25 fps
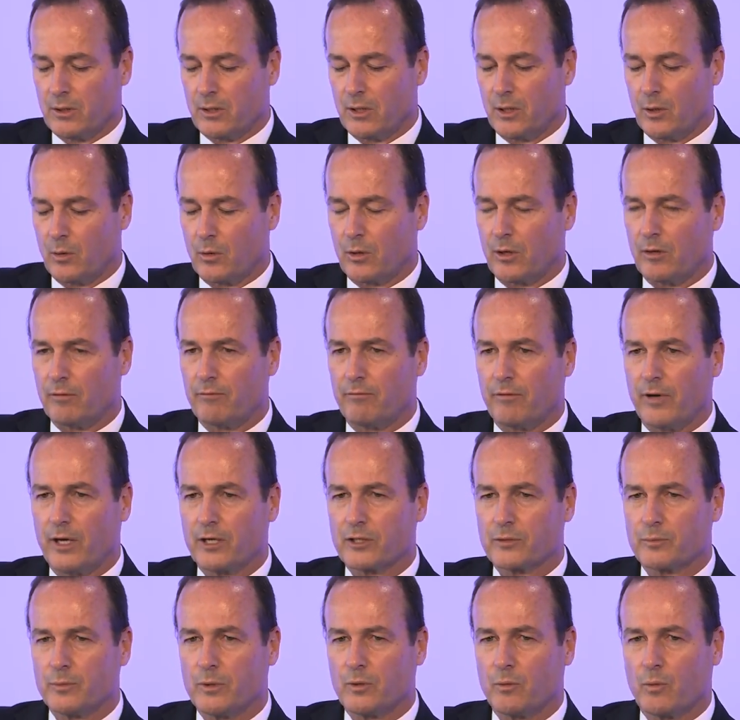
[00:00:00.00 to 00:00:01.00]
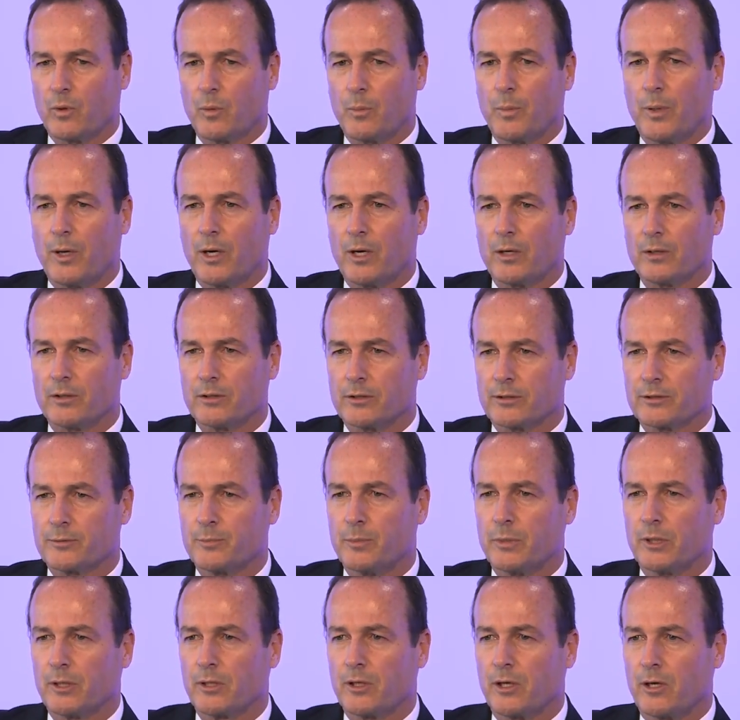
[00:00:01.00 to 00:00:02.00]
lower investment where partners
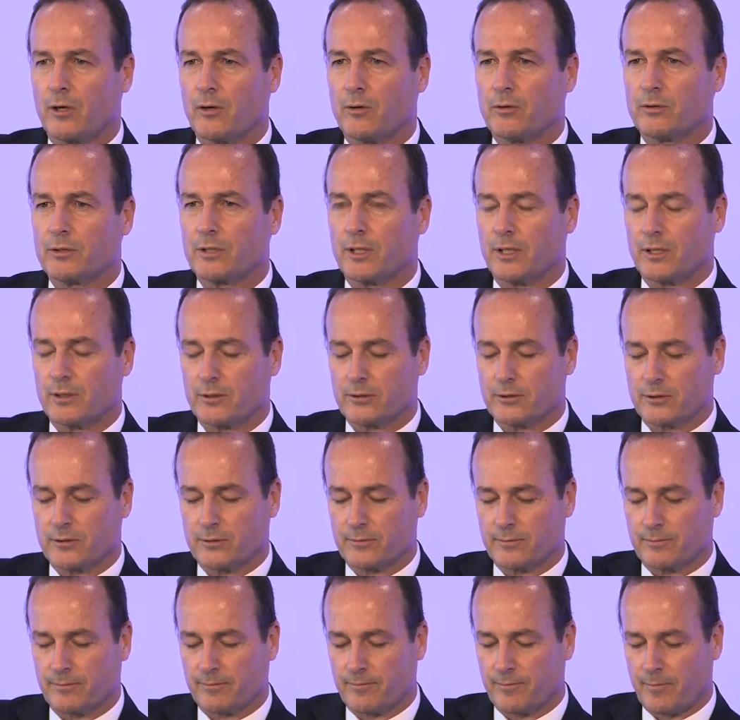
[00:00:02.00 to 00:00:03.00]
build our hotels,